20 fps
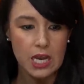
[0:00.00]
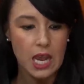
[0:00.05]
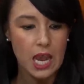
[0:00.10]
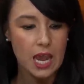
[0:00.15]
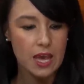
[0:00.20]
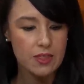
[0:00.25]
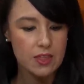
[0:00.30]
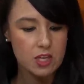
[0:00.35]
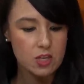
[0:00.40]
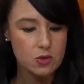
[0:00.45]

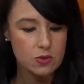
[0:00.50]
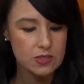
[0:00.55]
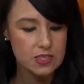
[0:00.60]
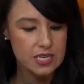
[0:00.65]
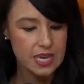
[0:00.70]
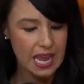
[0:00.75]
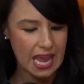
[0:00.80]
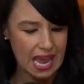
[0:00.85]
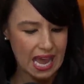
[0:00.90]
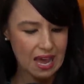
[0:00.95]
And then you see
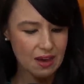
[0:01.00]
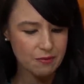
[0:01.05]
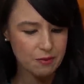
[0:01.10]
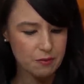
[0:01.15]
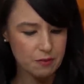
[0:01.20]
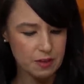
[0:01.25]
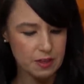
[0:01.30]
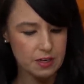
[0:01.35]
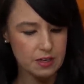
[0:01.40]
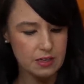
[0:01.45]
half of
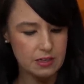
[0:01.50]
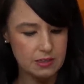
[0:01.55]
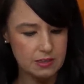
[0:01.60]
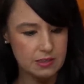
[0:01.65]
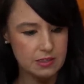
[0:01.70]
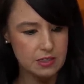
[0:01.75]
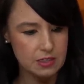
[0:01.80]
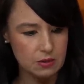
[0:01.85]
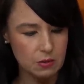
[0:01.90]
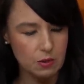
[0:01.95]
it is
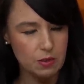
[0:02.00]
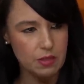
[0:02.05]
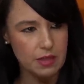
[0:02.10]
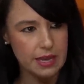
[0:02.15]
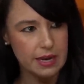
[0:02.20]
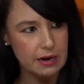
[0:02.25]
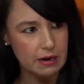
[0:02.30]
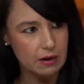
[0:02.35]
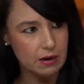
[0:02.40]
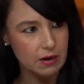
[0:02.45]
still
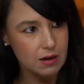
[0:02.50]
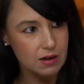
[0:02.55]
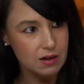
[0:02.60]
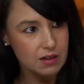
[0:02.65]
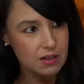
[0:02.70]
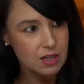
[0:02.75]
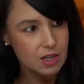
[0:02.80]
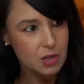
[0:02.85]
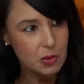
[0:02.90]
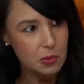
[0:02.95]
there
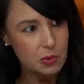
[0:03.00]
yeah.